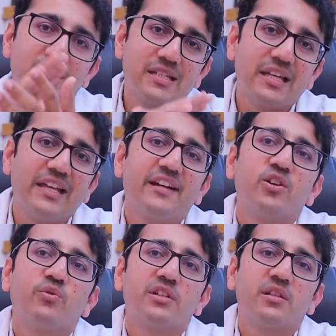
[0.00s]
is layered
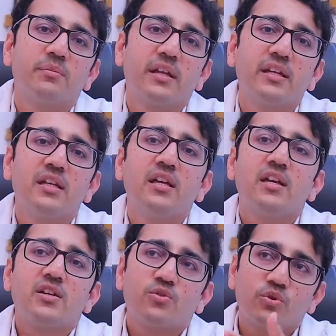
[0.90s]
over the brain
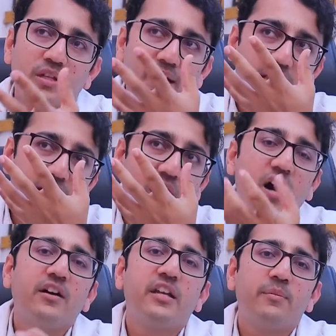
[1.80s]
so that the
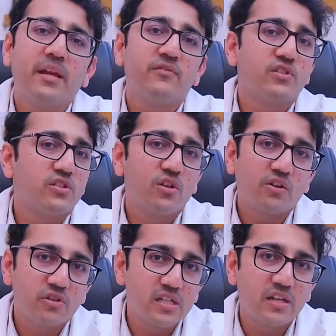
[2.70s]
hungry brain, which is
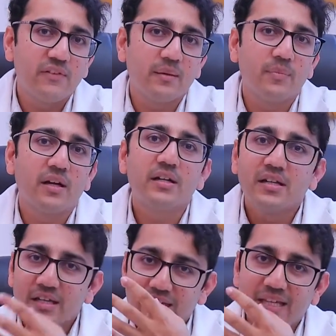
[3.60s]
not receiving blood,
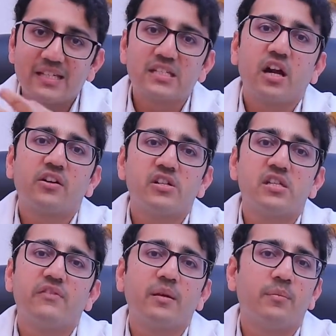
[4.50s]
can start
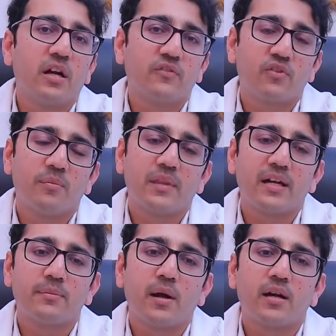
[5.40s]
receiving blood from
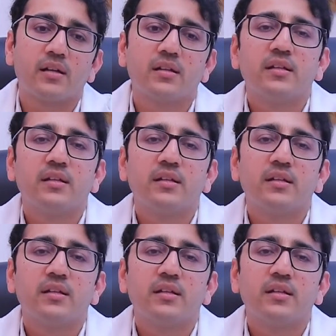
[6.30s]
that part.